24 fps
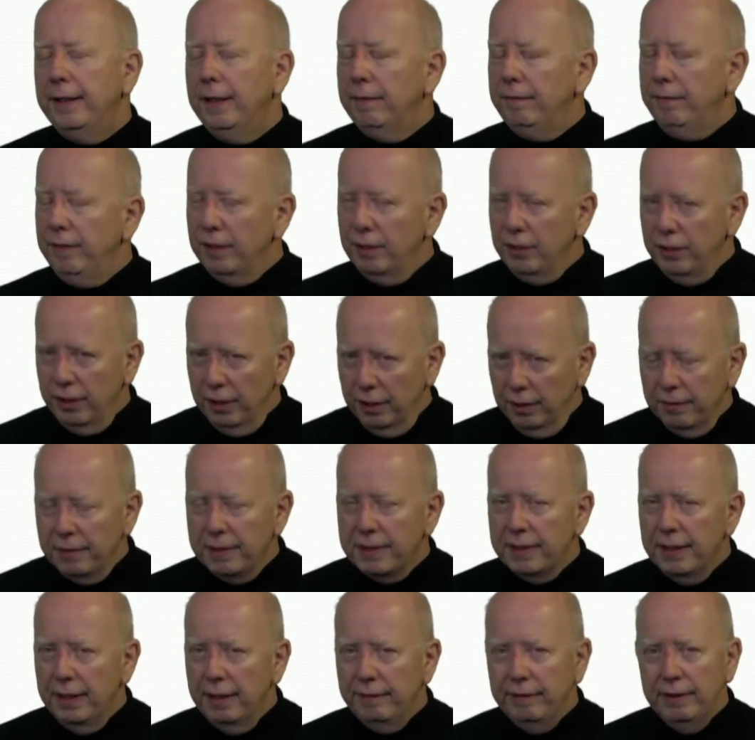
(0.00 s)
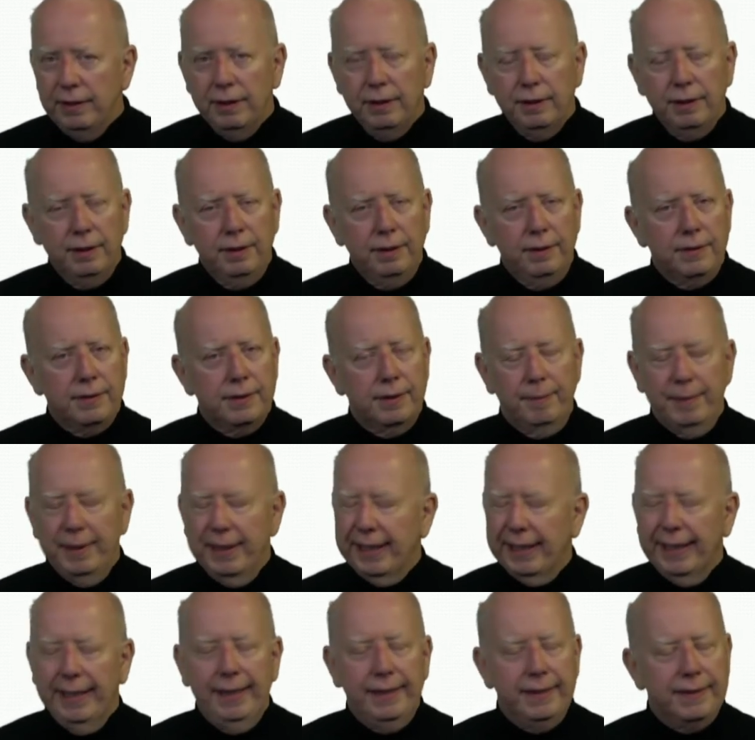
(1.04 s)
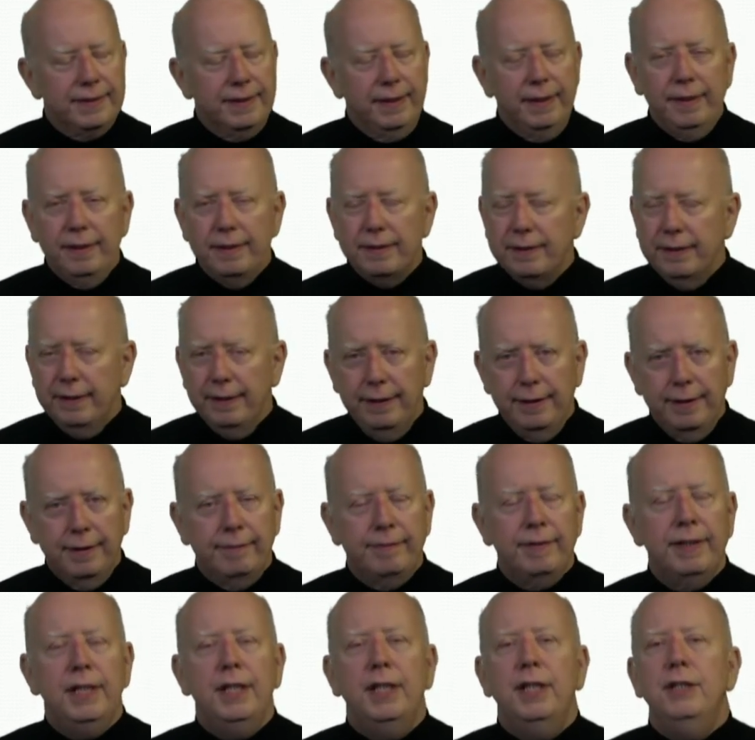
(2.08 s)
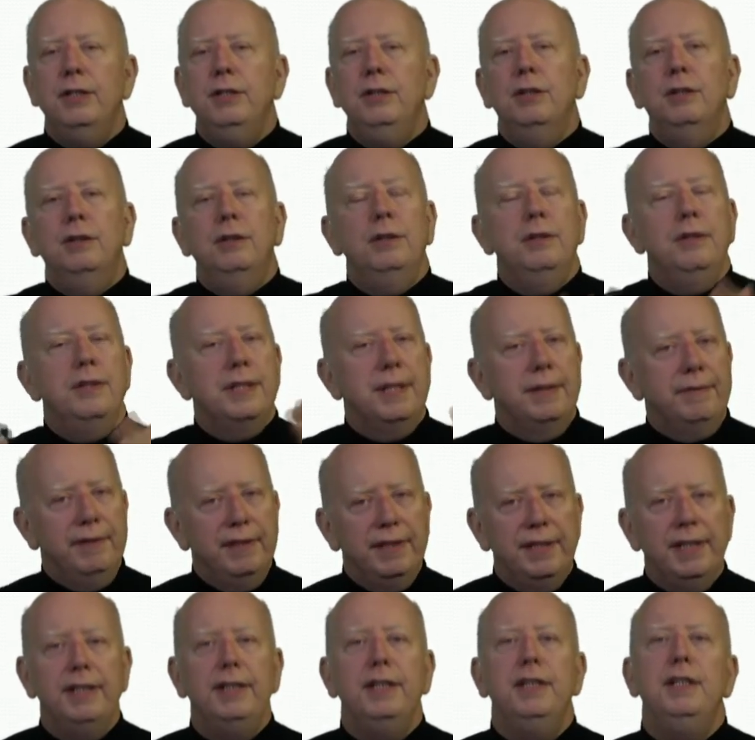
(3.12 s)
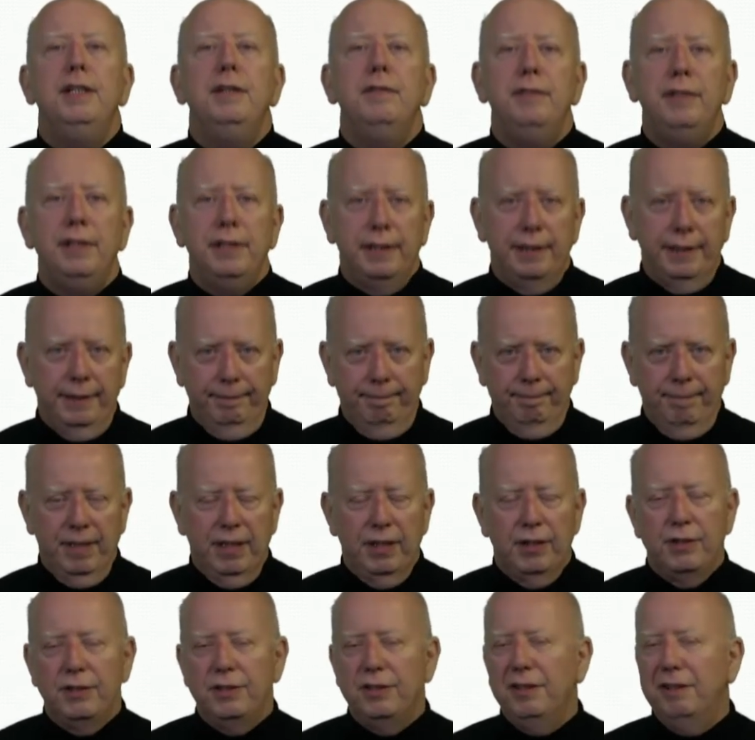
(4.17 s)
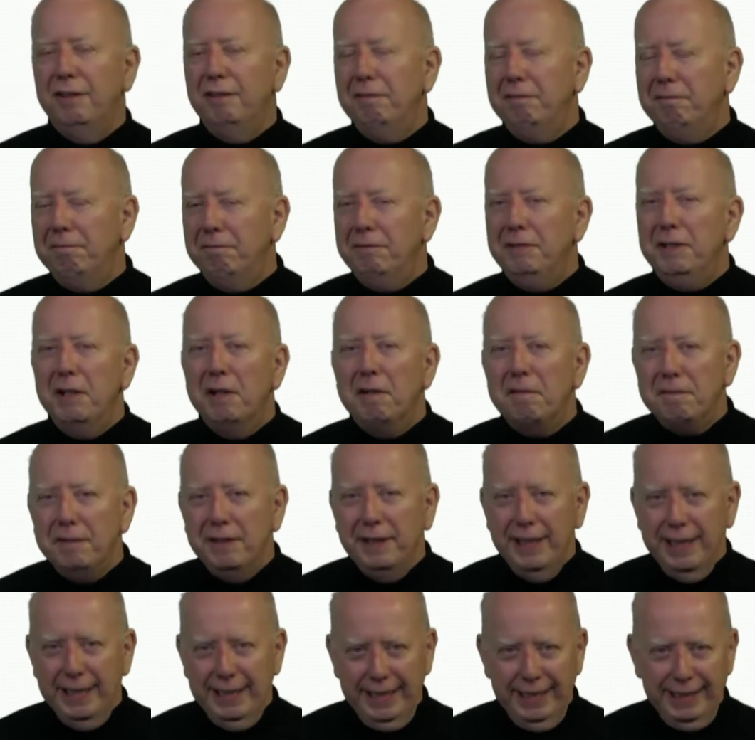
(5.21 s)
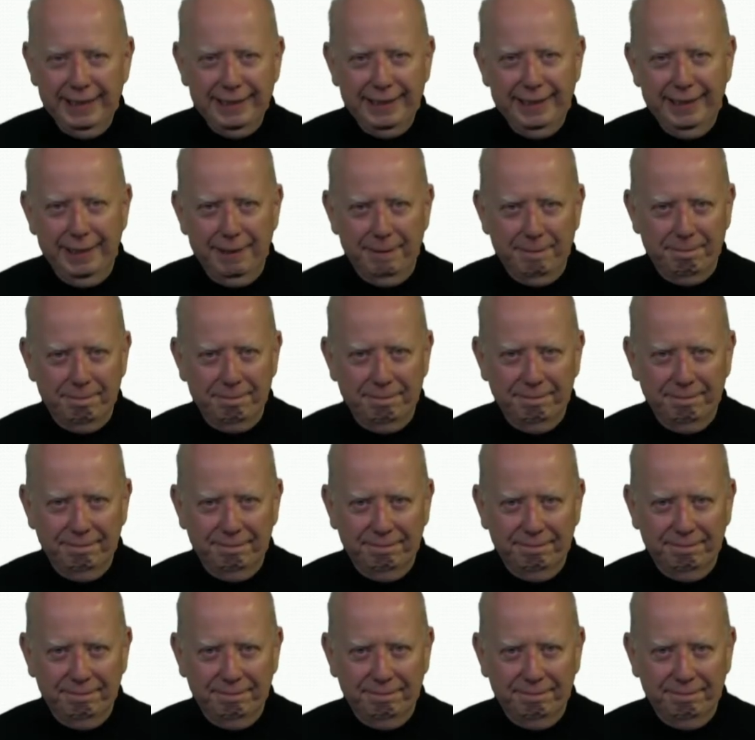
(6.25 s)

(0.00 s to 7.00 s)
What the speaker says: If you don't save and close, I can't say this enough, you'll lose everything that you've done. So don't forget that step.